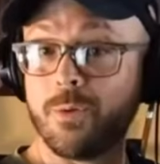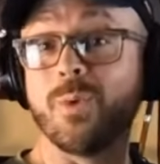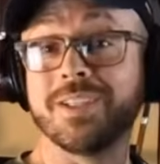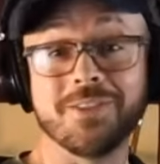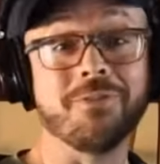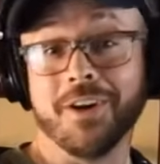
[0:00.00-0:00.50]

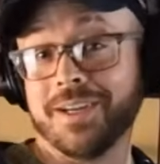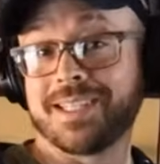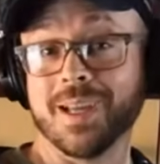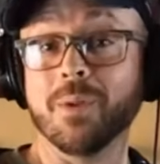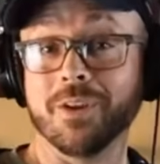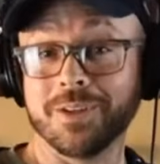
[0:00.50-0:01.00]
Which is very
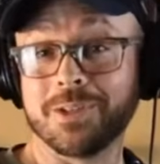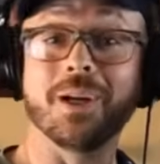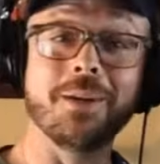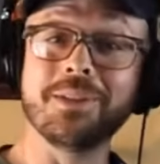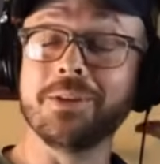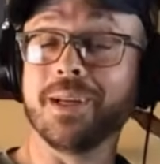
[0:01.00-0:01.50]
similar to
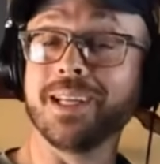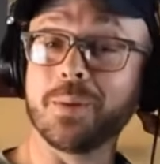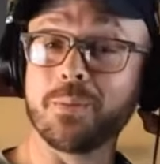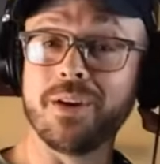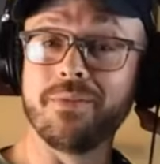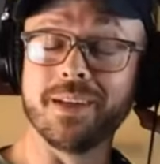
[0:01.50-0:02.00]
what he was doing in
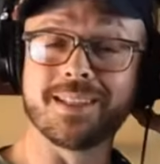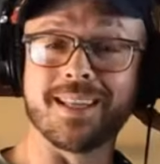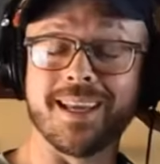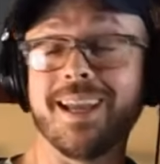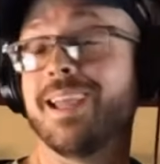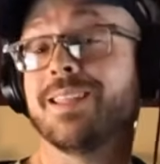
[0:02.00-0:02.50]
the
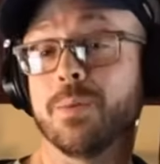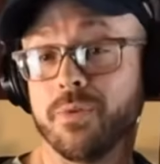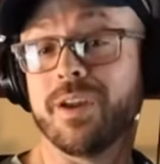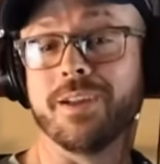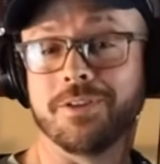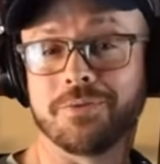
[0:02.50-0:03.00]
previous, in the
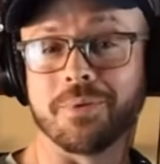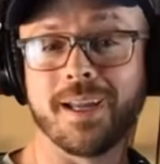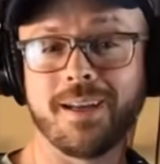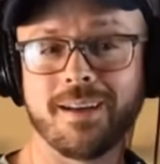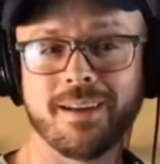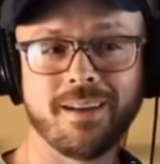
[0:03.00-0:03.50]
bridge,
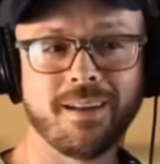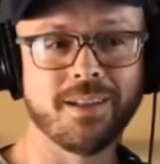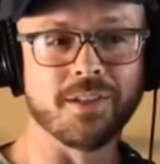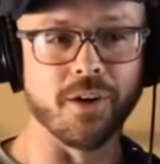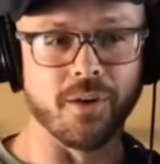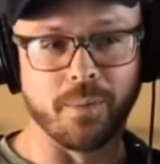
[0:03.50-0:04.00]
right?
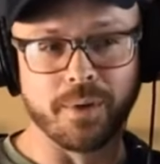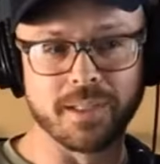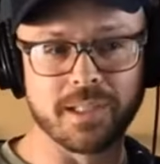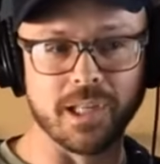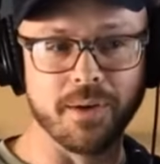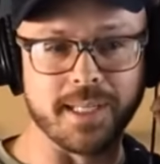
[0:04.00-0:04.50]
So I'm
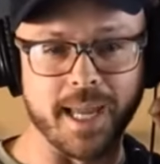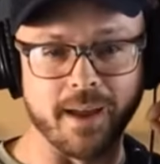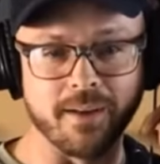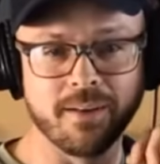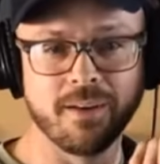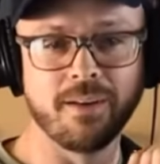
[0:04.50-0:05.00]
going to slow it
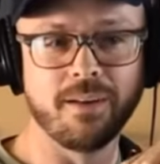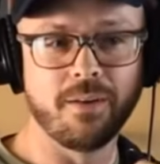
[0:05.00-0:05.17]
down.